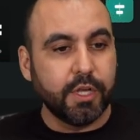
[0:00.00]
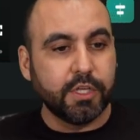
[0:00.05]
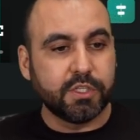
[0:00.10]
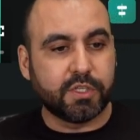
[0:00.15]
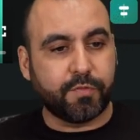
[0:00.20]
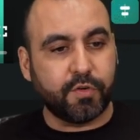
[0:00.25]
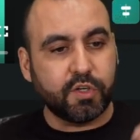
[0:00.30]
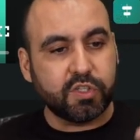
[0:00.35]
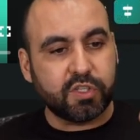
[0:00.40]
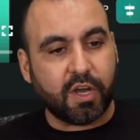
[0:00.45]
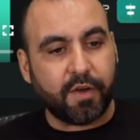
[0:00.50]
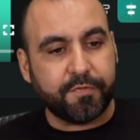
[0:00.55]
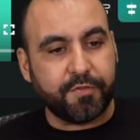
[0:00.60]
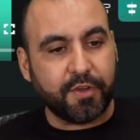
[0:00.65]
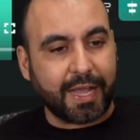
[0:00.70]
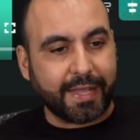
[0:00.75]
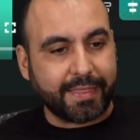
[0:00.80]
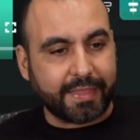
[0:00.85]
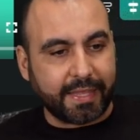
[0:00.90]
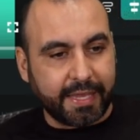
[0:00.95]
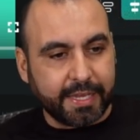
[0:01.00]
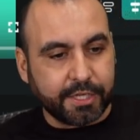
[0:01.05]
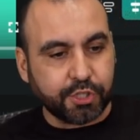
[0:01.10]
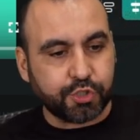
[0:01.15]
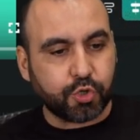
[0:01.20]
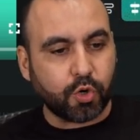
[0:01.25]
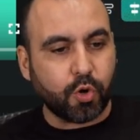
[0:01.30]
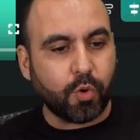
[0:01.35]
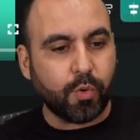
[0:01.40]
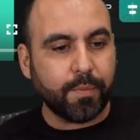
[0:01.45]
So first off, you got the
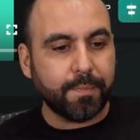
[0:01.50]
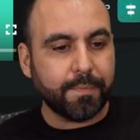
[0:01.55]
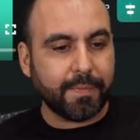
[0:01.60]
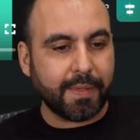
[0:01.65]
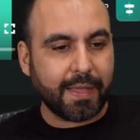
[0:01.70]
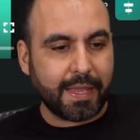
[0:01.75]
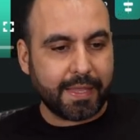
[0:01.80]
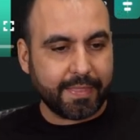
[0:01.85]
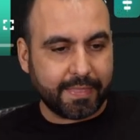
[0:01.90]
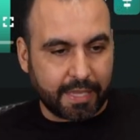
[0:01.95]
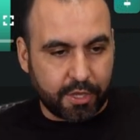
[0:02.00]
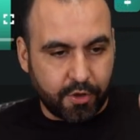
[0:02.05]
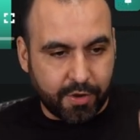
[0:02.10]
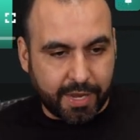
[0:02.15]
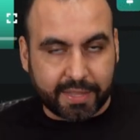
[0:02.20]
intro, then you